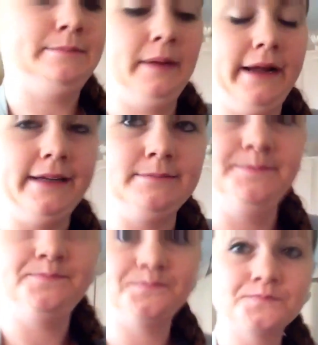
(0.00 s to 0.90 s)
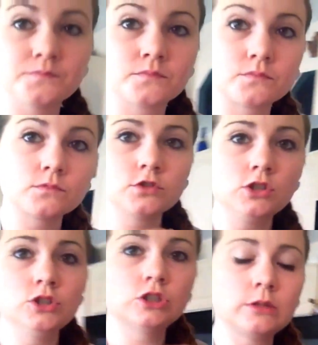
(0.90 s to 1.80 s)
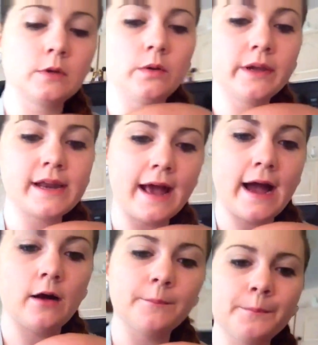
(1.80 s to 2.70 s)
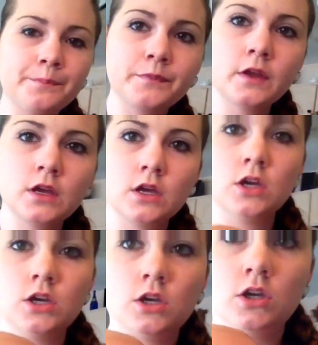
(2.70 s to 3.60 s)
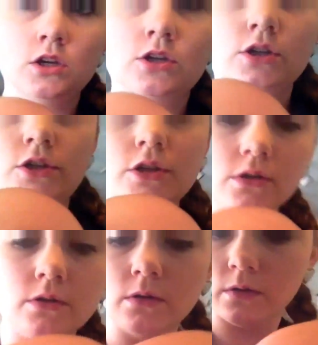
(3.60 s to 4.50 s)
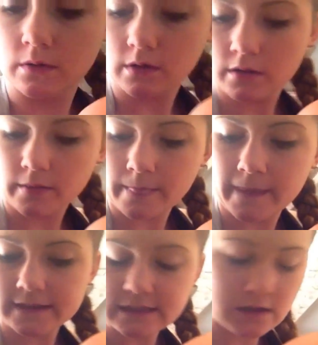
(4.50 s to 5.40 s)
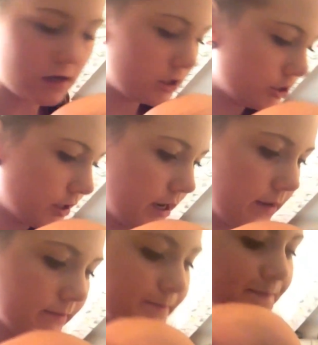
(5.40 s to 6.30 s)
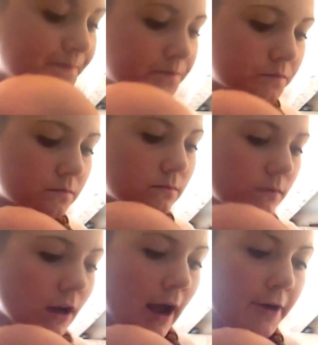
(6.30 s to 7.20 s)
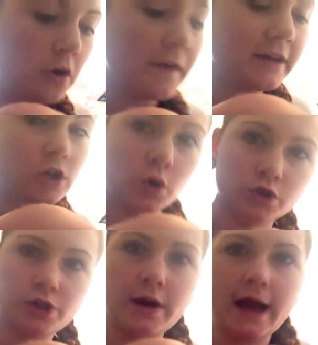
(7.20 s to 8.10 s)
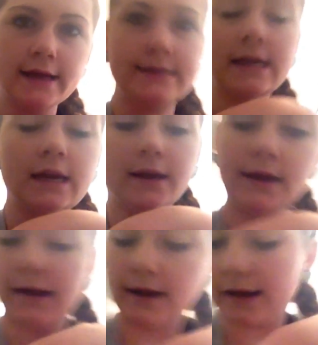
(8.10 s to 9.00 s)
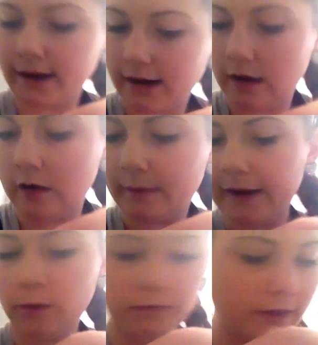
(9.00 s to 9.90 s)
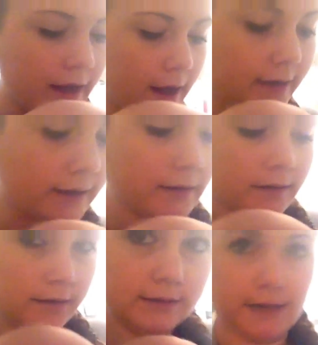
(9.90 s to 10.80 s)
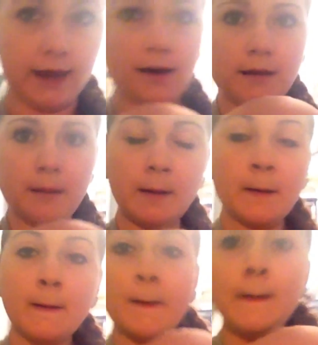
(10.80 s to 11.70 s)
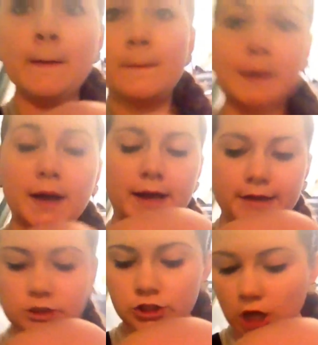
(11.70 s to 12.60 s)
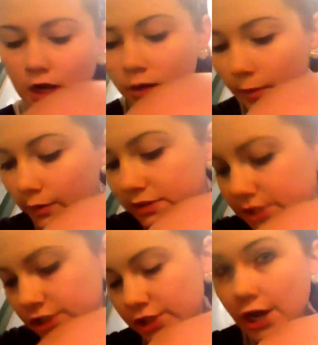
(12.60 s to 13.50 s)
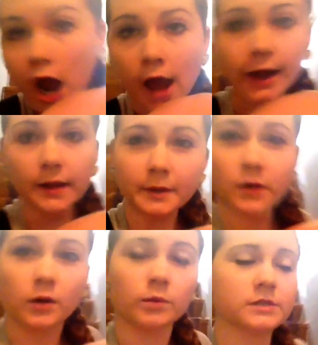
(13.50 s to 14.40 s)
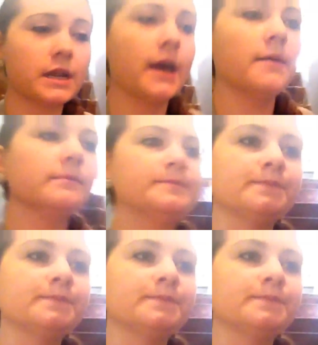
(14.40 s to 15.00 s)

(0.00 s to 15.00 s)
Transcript: But, so I'm going down to do this laundry. I don't know if I told you guys, I don't think I did, but Giacomo is not coming home today.